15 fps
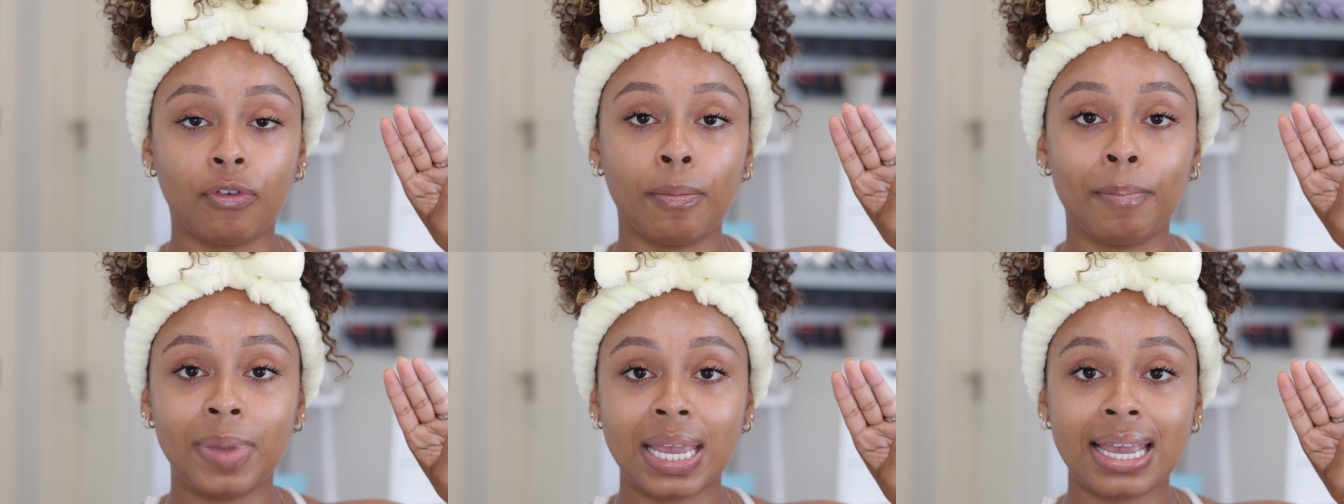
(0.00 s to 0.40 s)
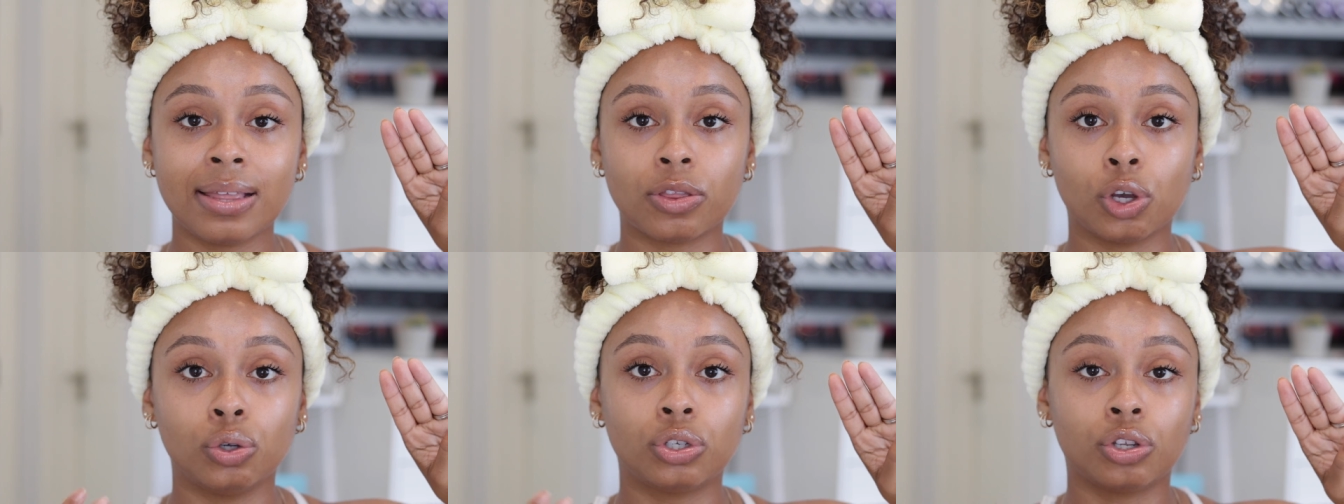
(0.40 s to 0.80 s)
For
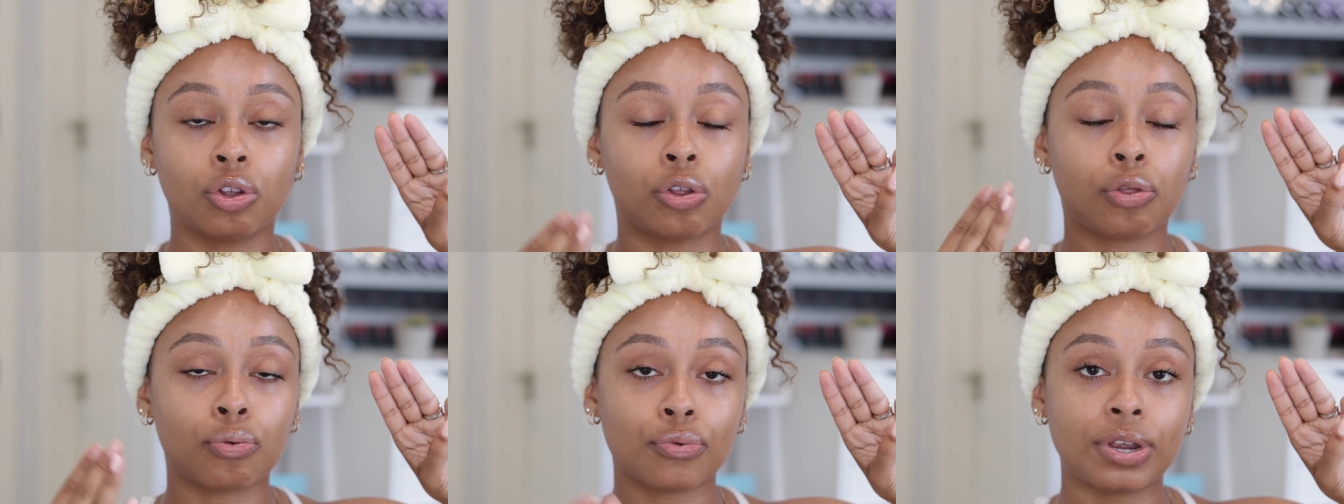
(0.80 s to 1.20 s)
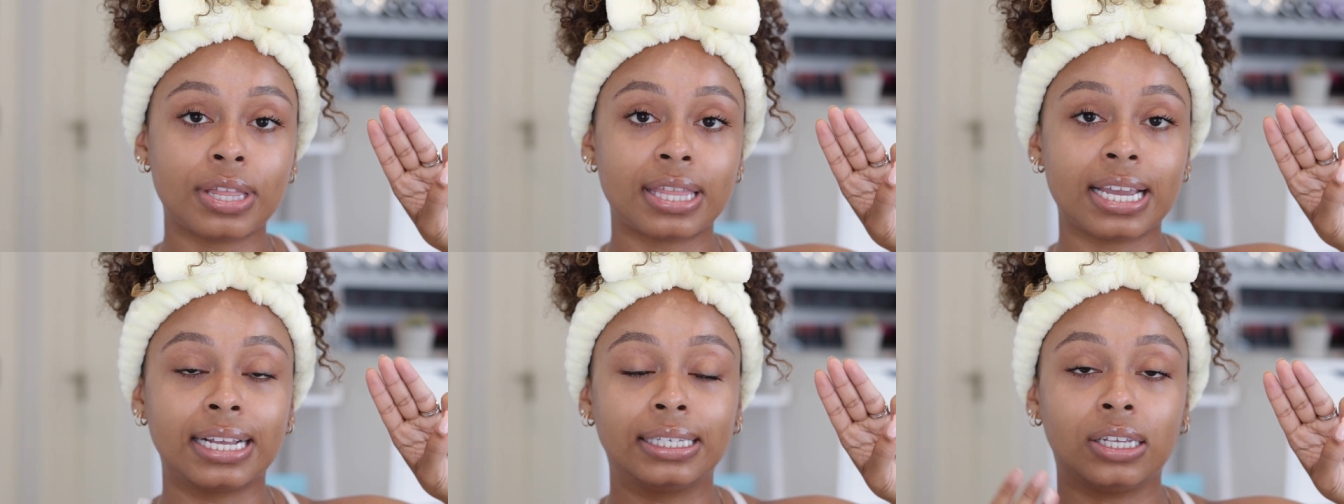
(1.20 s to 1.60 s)
me, those are the
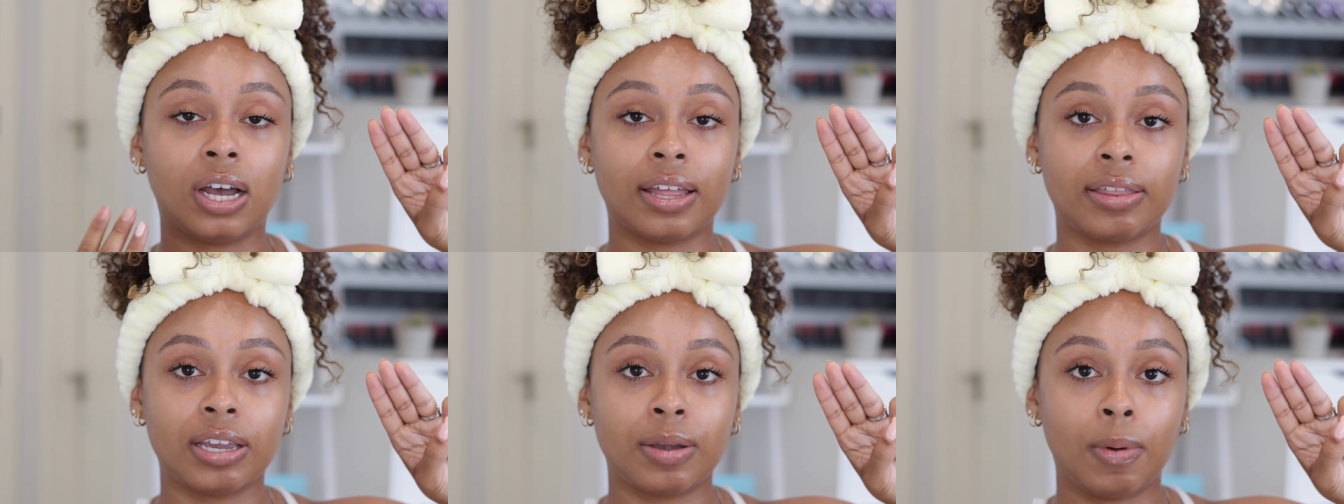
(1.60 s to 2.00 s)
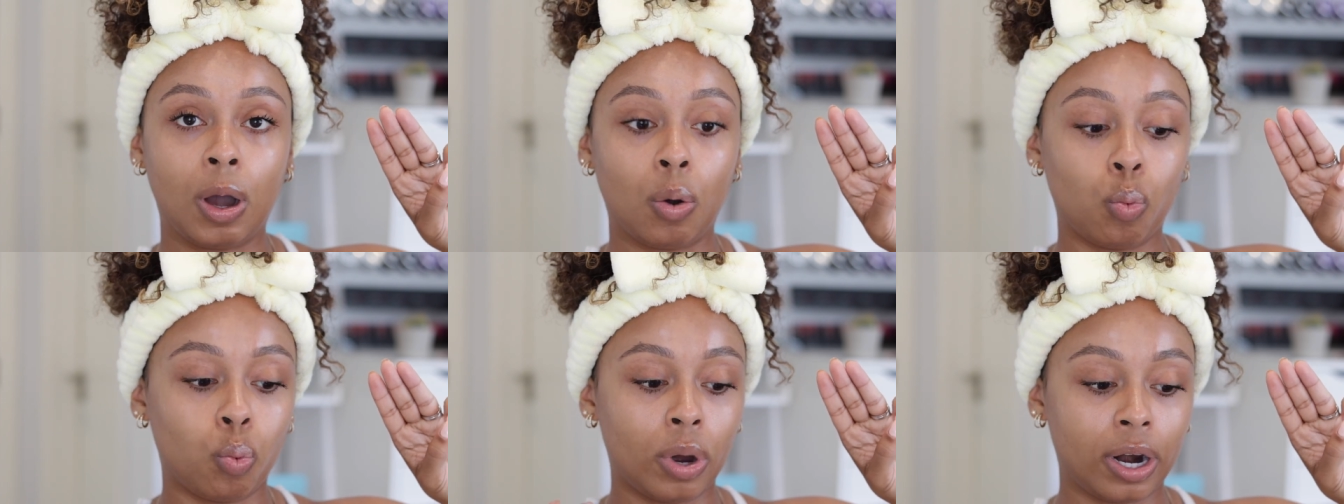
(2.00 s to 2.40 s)
three things that I think
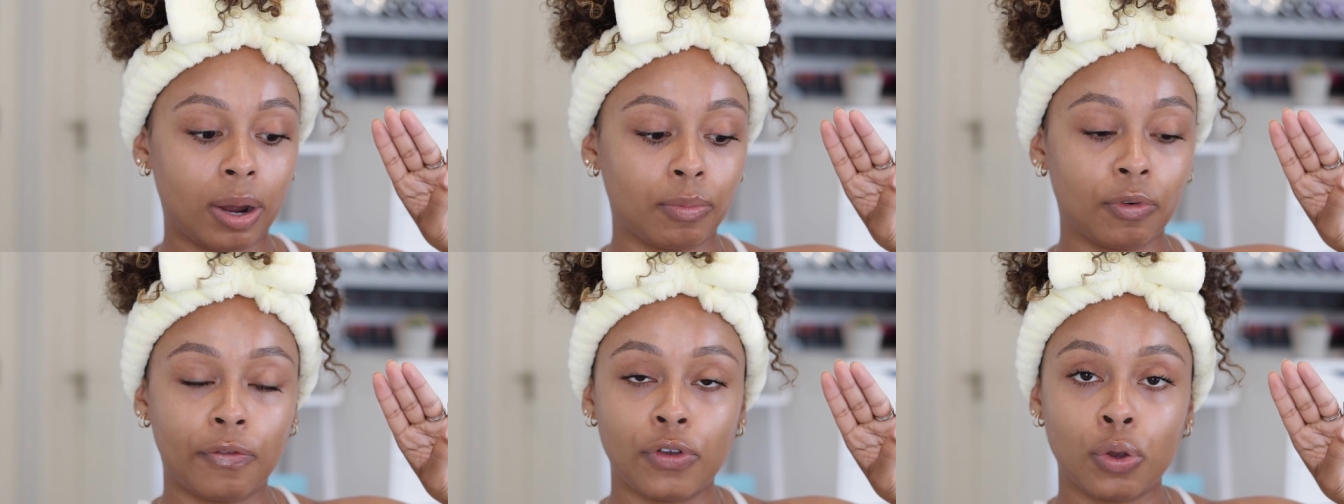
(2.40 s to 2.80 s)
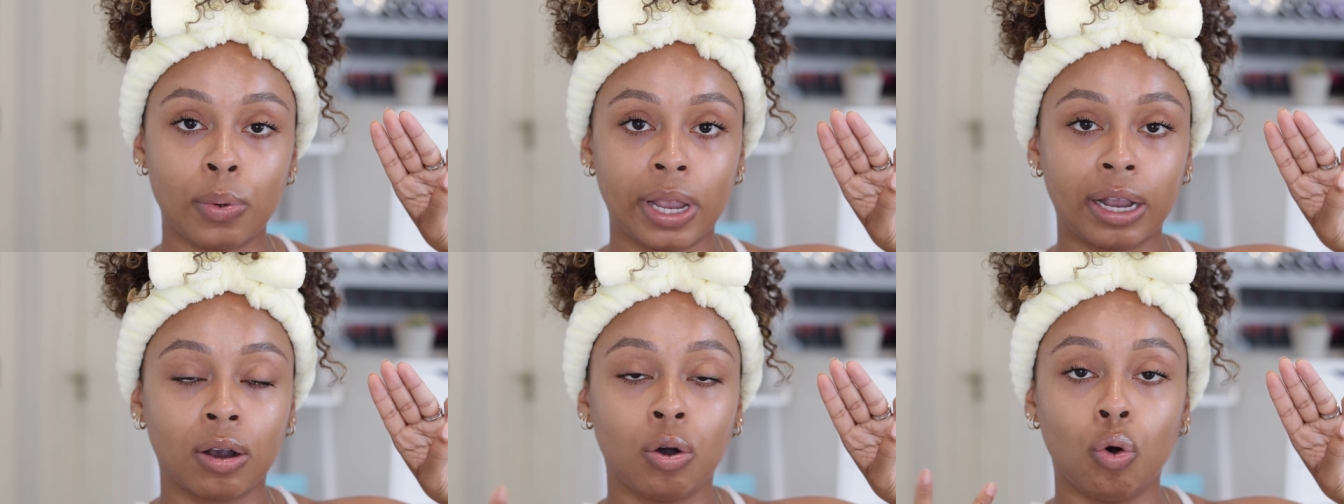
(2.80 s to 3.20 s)
about when I'm
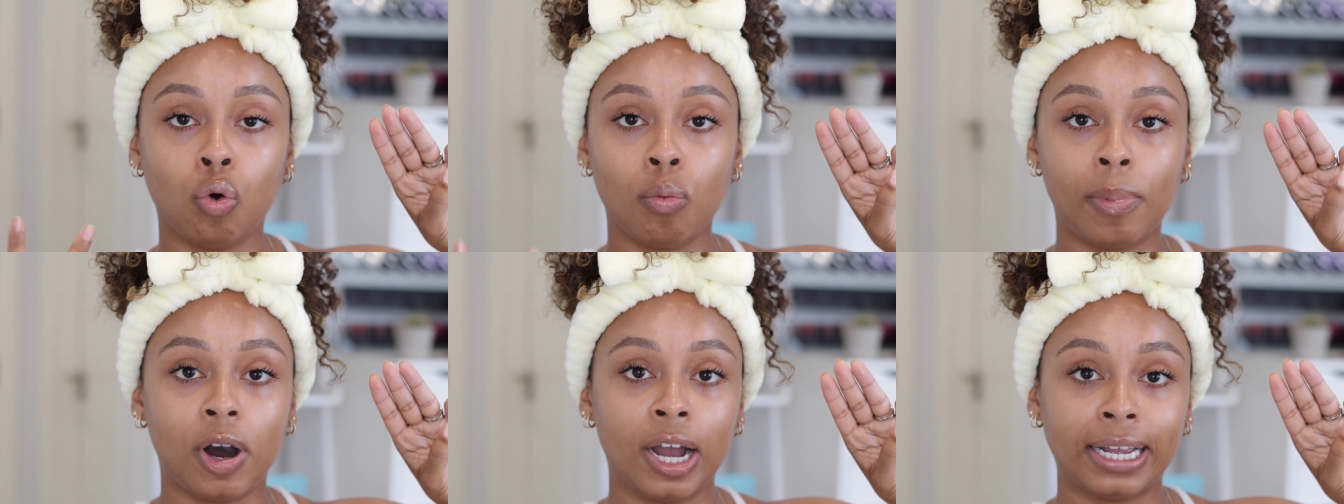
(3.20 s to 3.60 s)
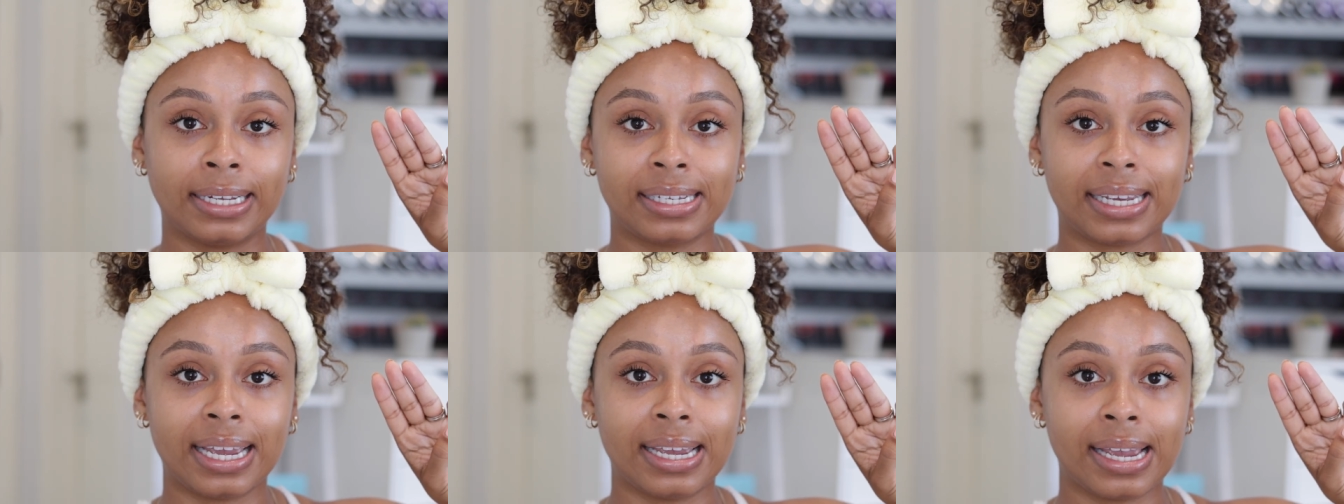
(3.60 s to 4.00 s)
reviewing or
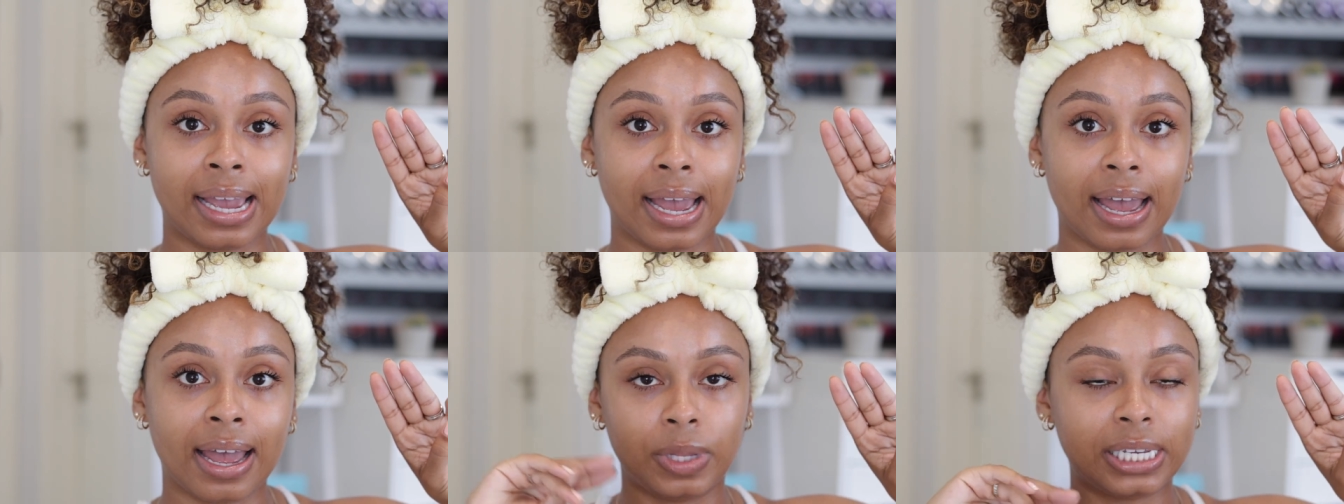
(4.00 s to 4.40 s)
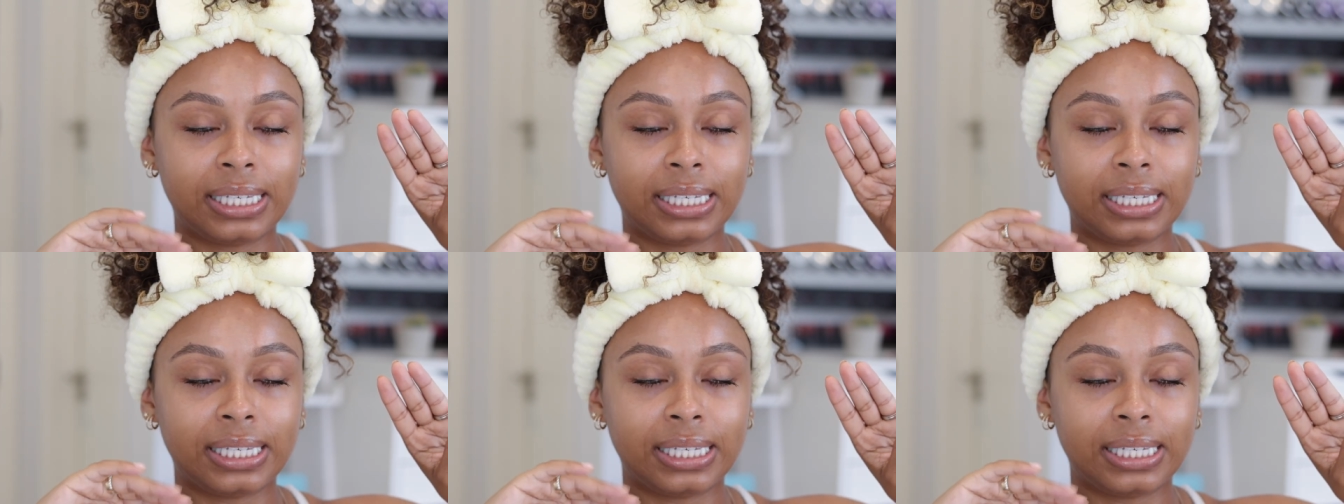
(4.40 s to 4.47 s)
buying skincare.